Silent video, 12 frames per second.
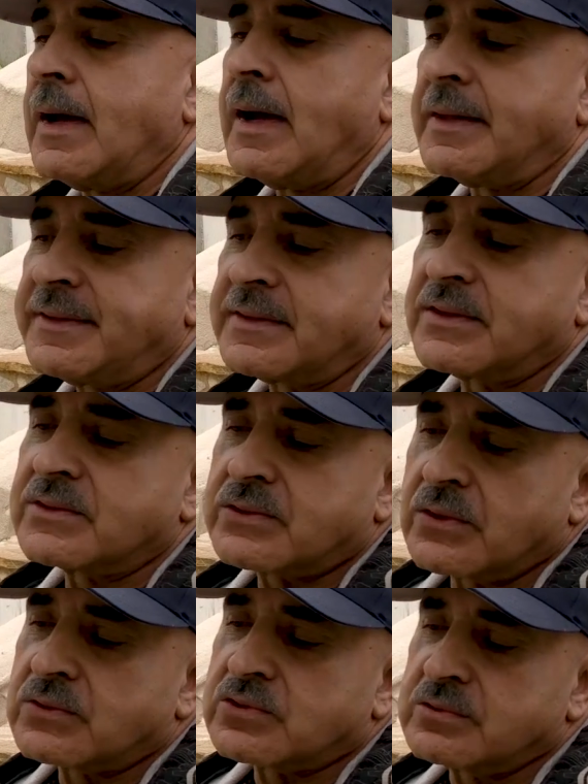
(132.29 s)
I think the
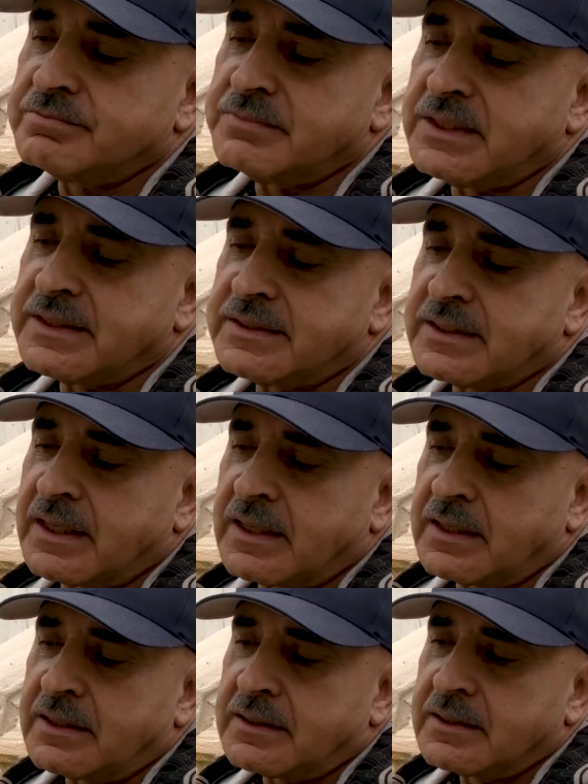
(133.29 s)
social
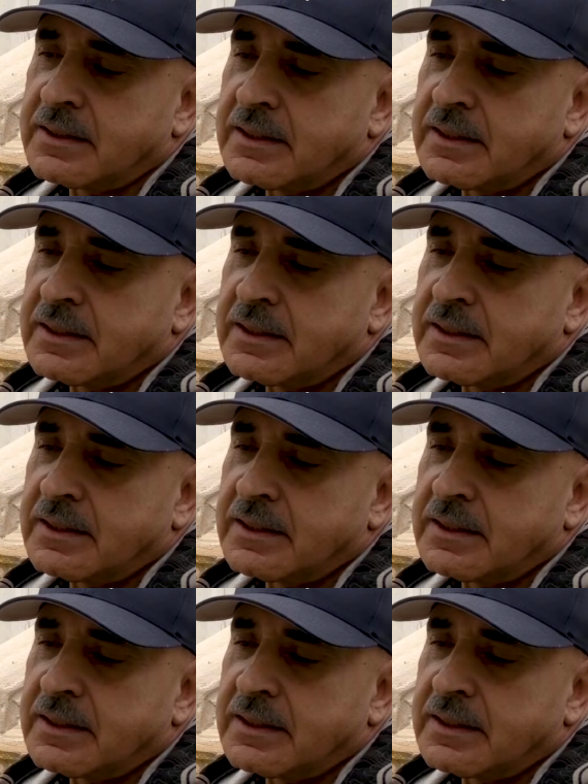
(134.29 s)
media